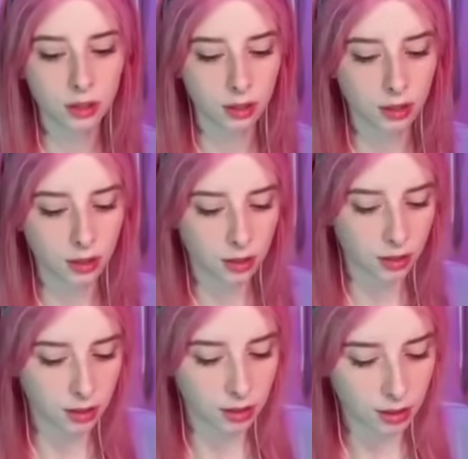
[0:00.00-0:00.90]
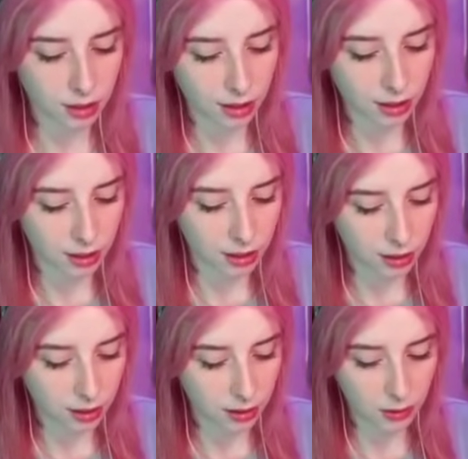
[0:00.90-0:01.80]

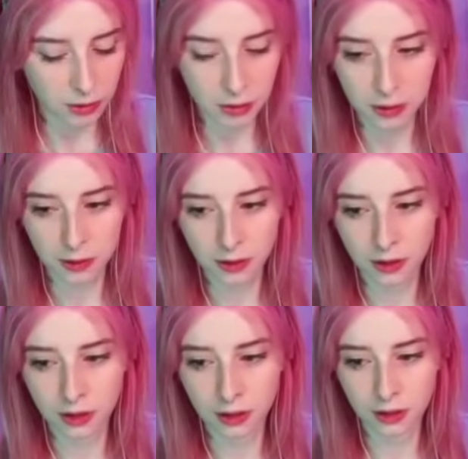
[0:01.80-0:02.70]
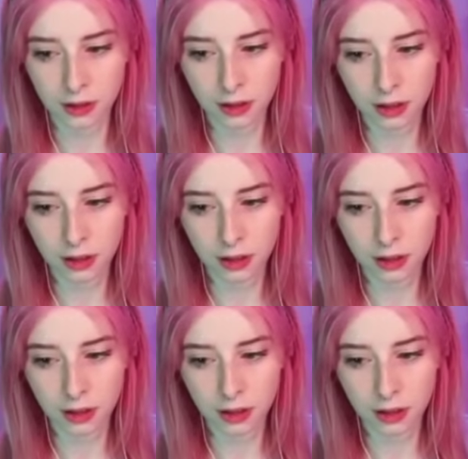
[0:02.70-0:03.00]
[no speech]